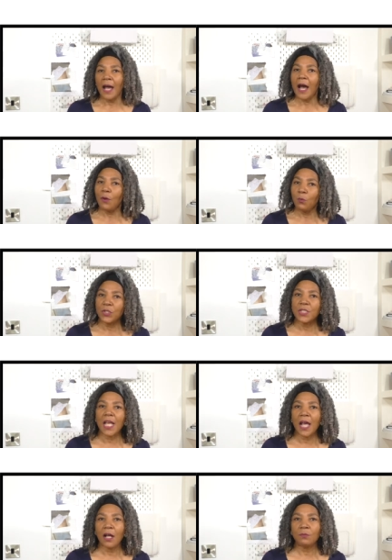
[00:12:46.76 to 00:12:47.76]
I want to
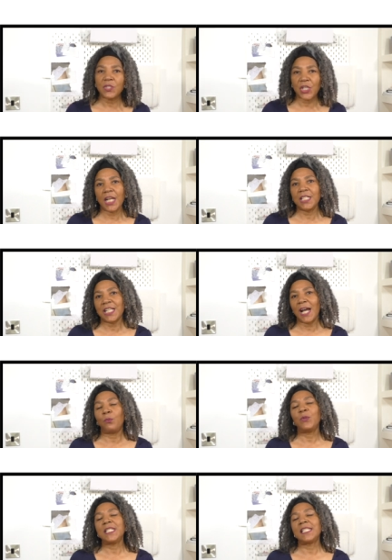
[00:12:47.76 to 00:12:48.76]
help change
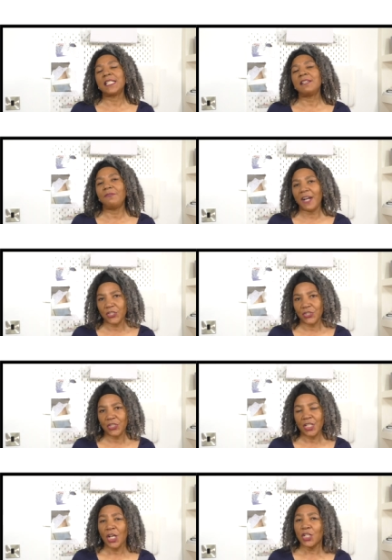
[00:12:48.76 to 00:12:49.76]
how we see
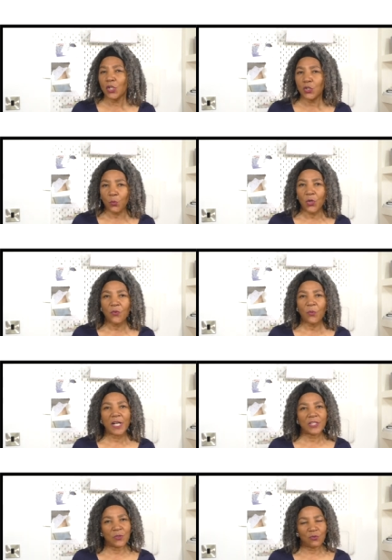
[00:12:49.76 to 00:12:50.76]
fashion, so it's
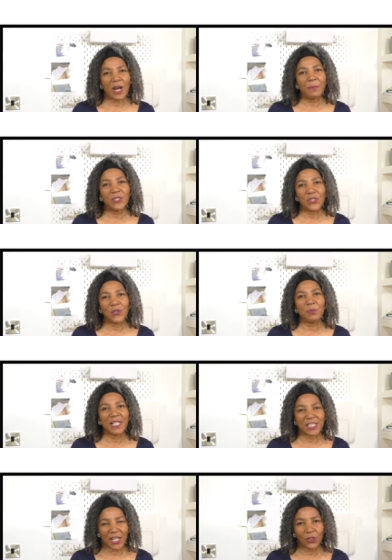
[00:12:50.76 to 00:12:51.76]
worthwhile subscribing to
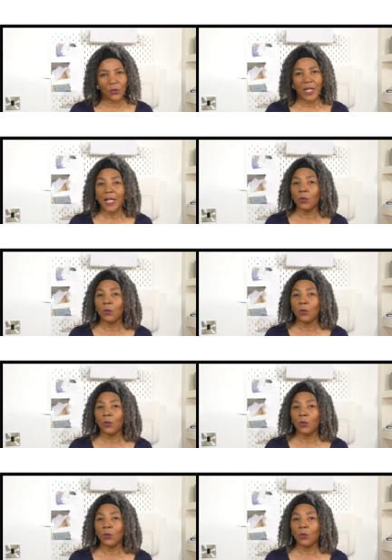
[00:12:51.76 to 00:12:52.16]
my channel.